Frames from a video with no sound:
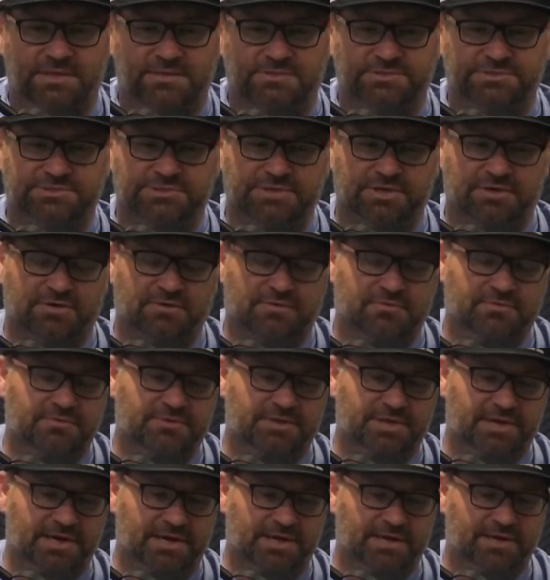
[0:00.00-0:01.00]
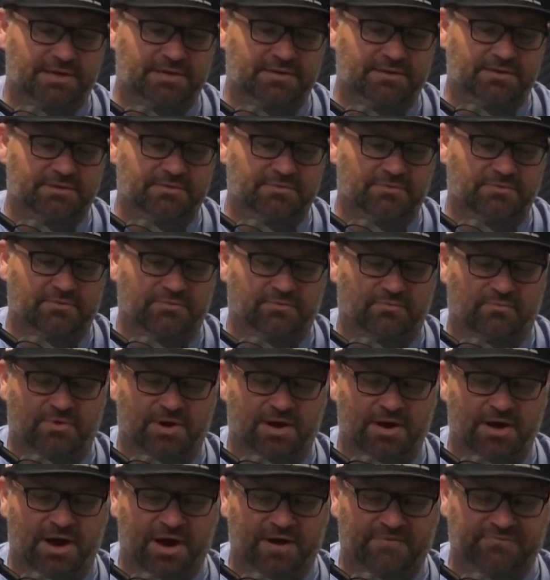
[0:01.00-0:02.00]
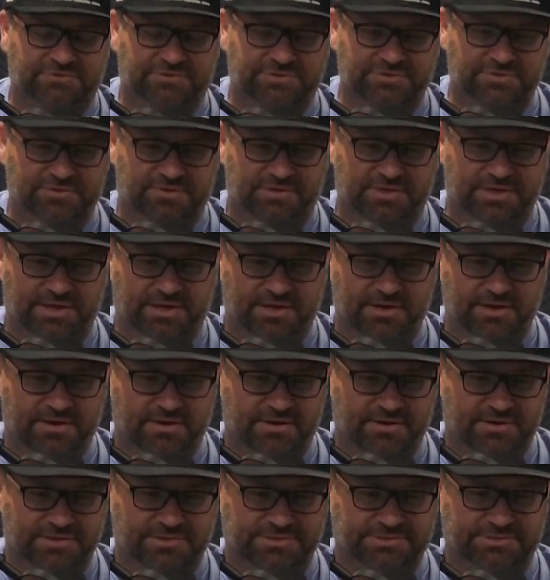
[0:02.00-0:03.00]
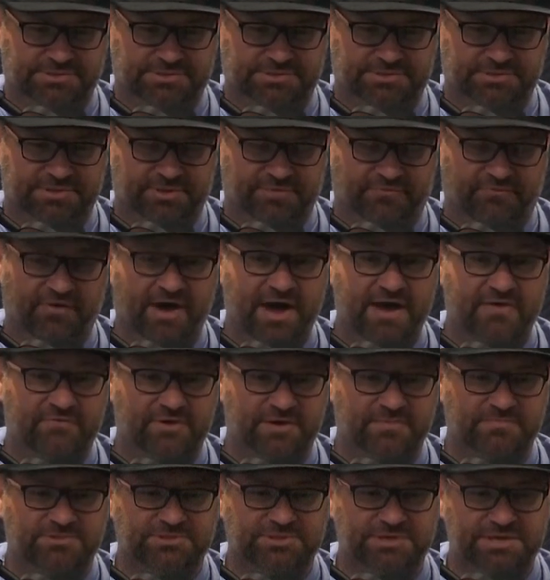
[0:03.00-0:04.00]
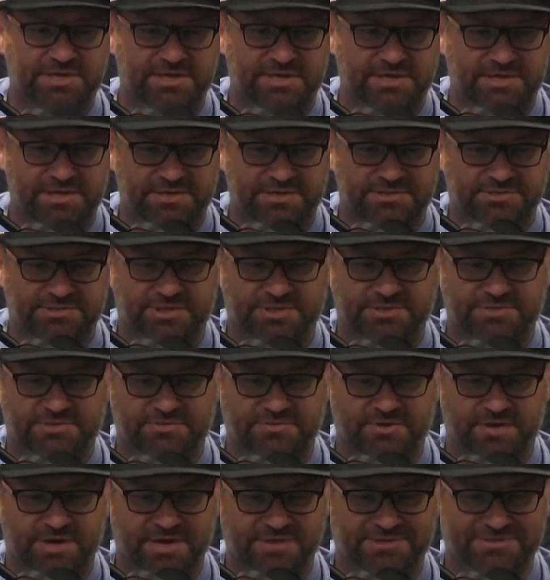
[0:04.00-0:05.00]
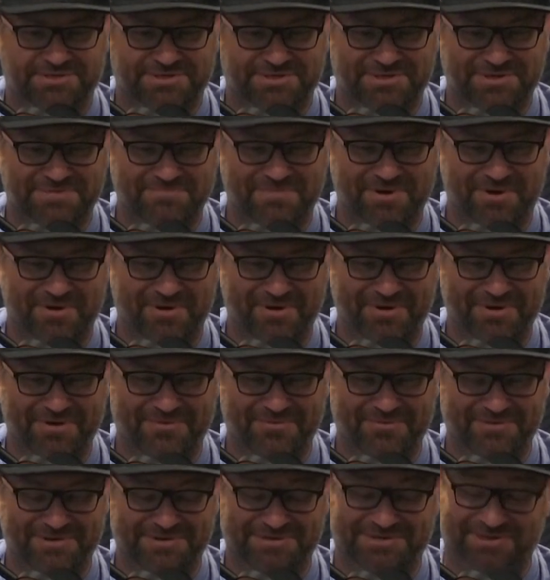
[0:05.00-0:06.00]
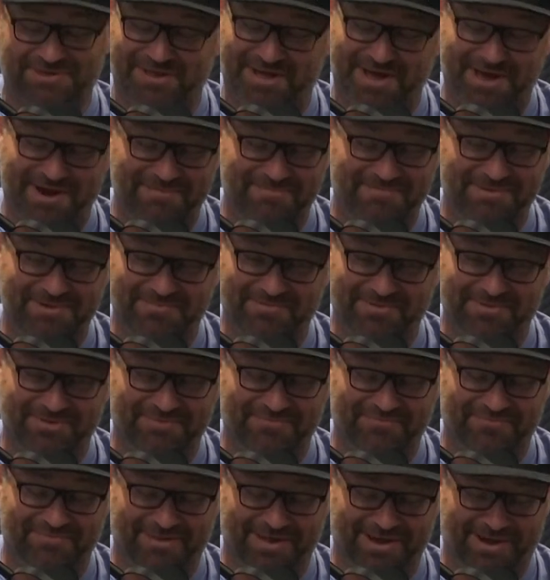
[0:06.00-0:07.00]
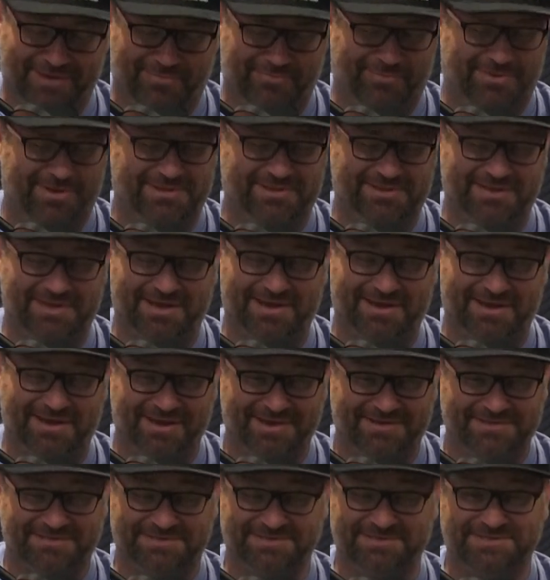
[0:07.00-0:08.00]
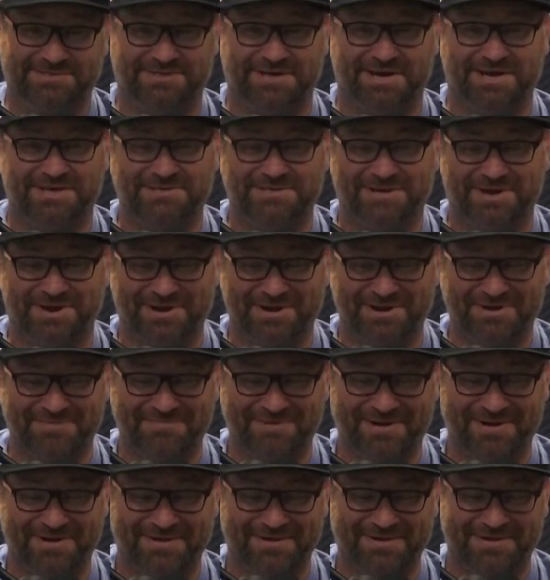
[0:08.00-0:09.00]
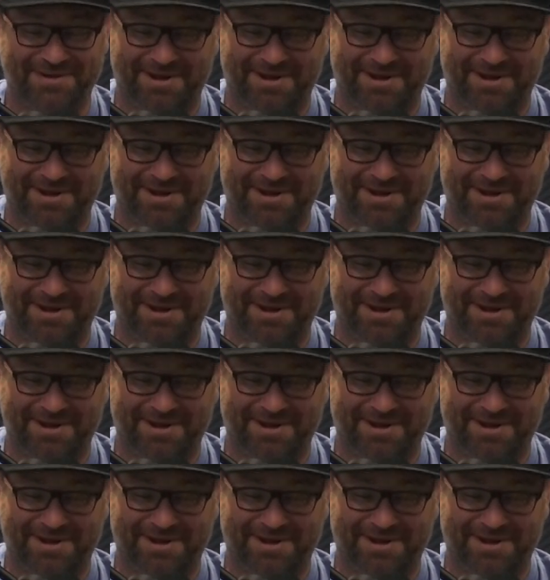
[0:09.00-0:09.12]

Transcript: So the one offshoot thing here is the 5M GE is also an excellent motor, which a lot of people are like, what the heck's this guy talking about?